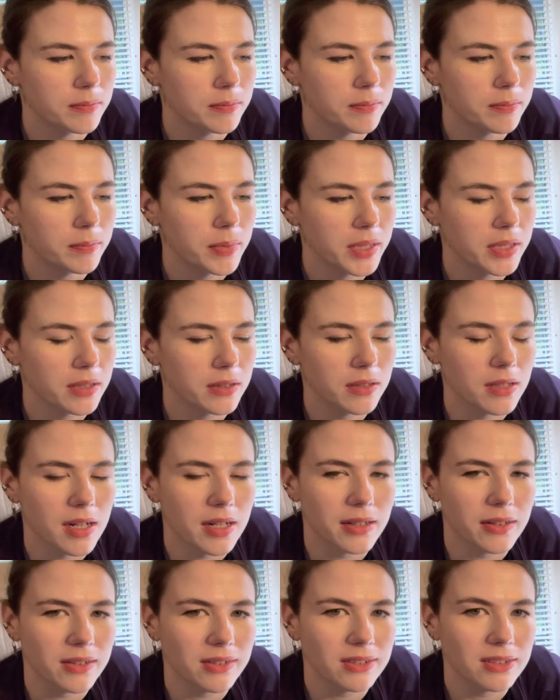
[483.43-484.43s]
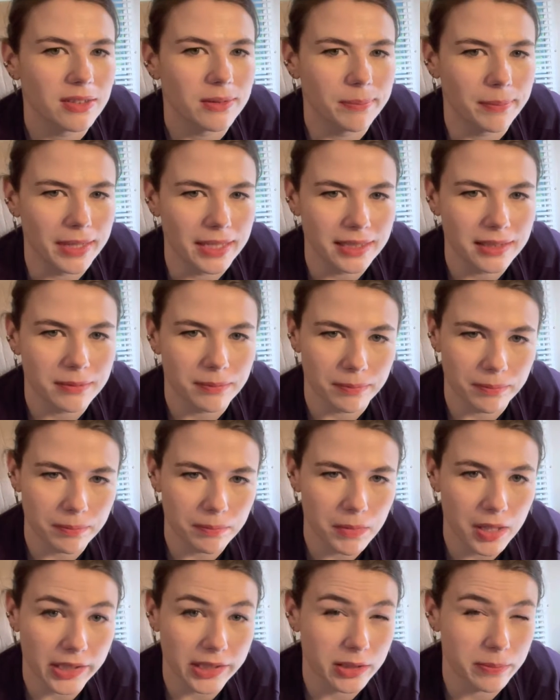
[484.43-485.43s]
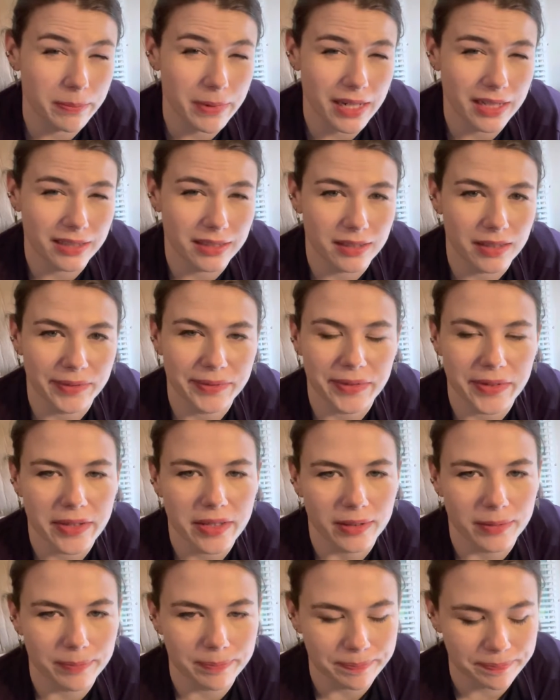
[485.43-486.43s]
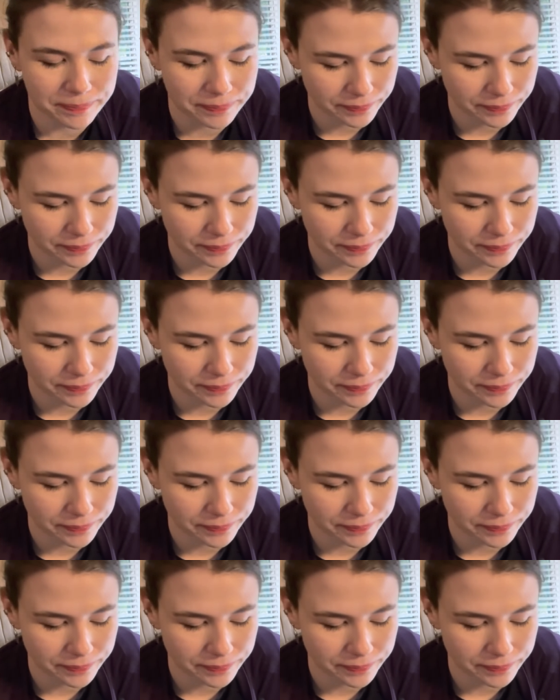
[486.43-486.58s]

But you're not going to make much back off of them.